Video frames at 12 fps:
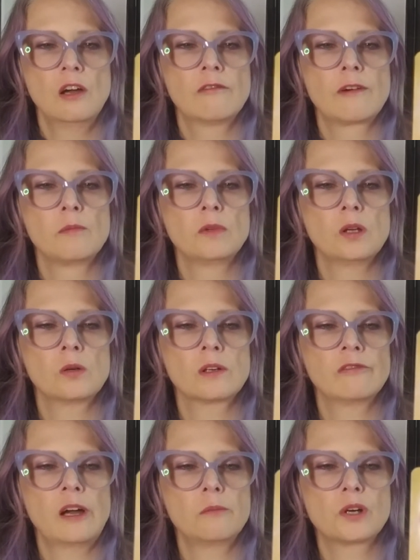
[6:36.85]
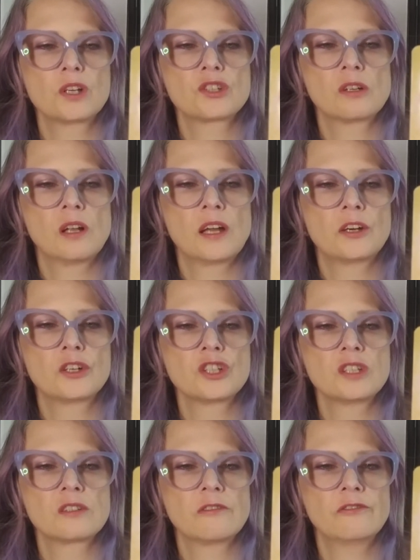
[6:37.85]
from lower vibrational
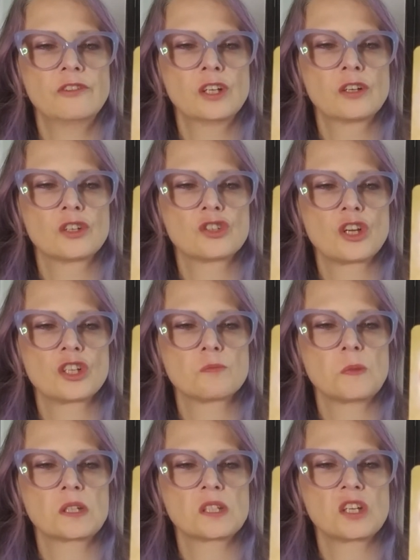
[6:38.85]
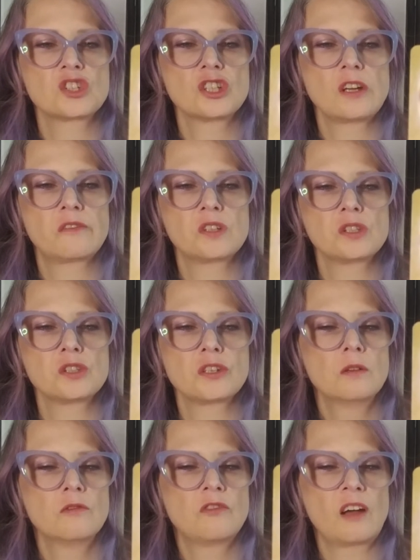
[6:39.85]
energies of fear and judgment and shift into
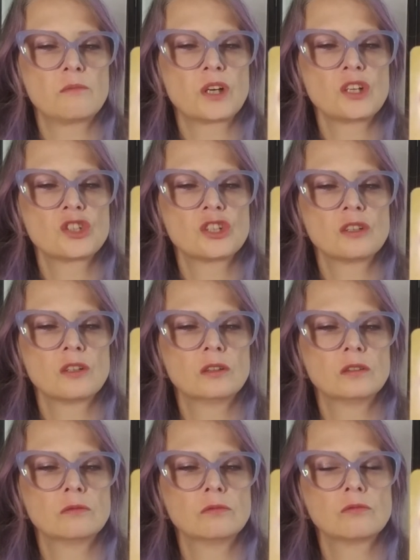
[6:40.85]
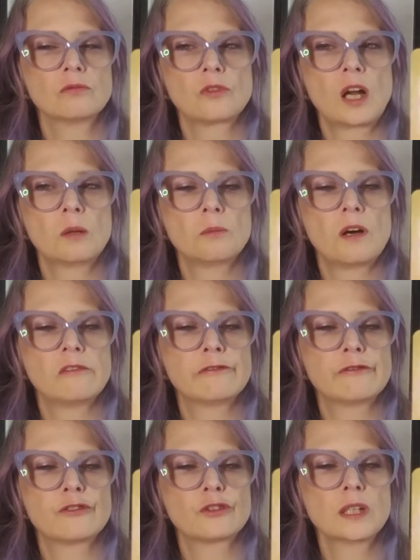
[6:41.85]
the vibrational realm of
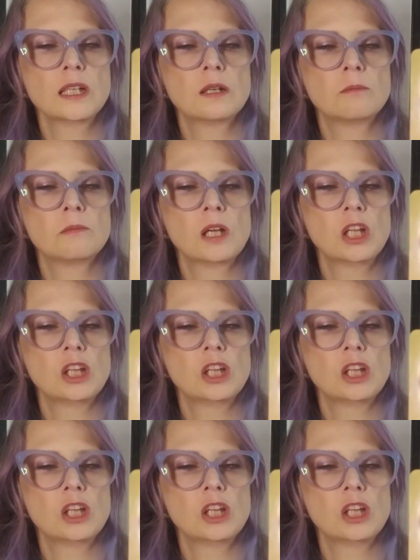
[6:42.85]
freedom,